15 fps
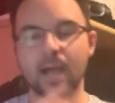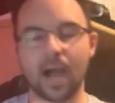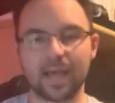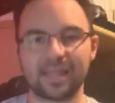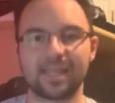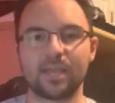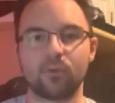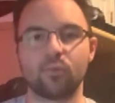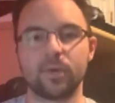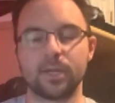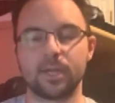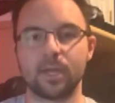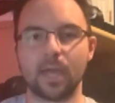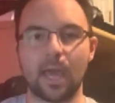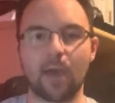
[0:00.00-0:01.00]
I think
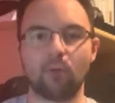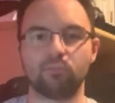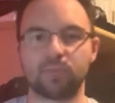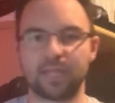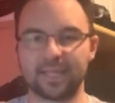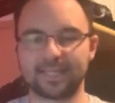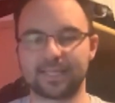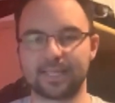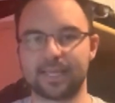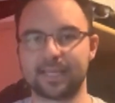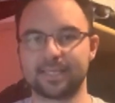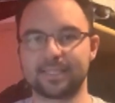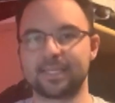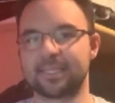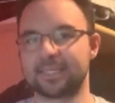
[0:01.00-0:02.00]
would help lessen the
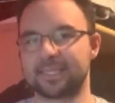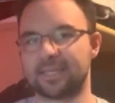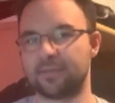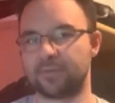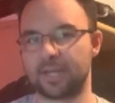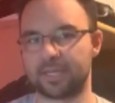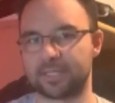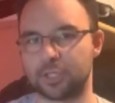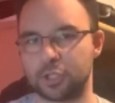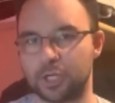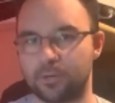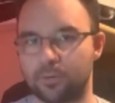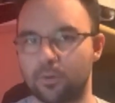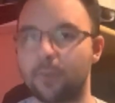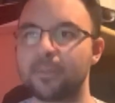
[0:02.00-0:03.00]
consistency of decks in
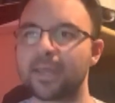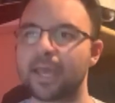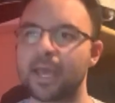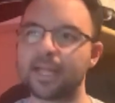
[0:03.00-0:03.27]
general.